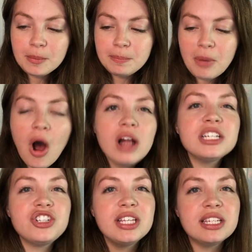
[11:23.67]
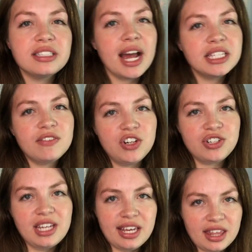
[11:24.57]
polishing the sides of your
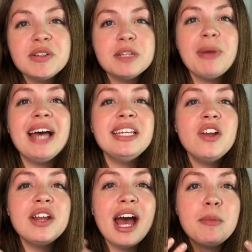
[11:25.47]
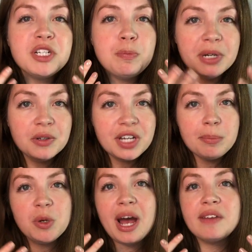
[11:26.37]
teeth. Depending on how much buildup
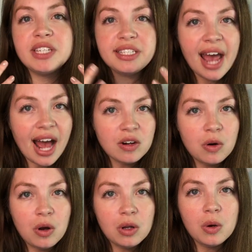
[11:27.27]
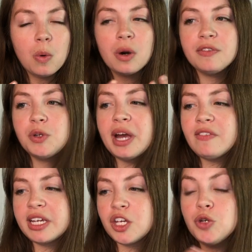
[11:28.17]
you have to tackle, or if you have
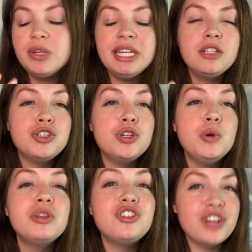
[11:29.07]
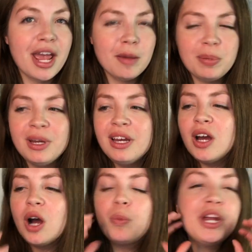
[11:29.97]
like a unique tooth shape,
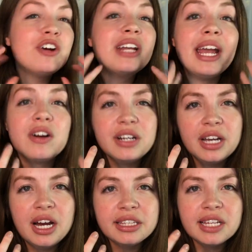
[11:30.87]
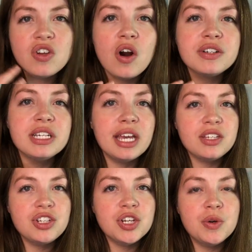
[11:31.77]
a weird area that's hard to get
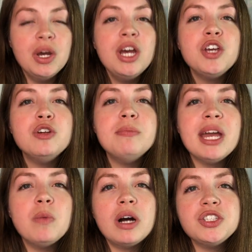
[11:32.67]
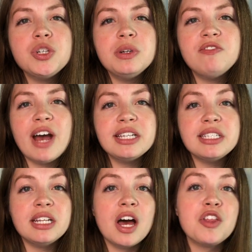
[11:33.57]
to, you may want to invest
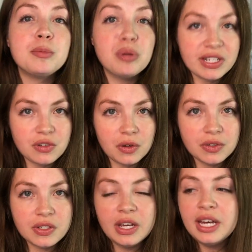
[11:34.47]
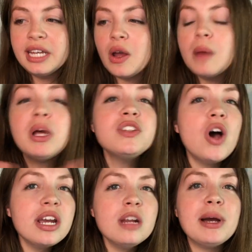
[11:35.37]
in other bristles. Now, I'm not
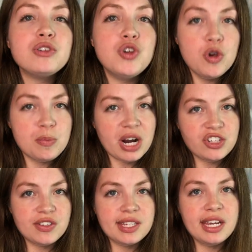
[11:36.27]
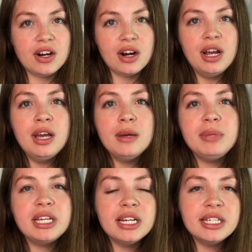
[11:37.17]
talking about toothbrushes here
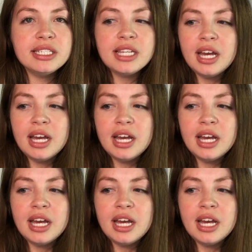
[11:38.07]
because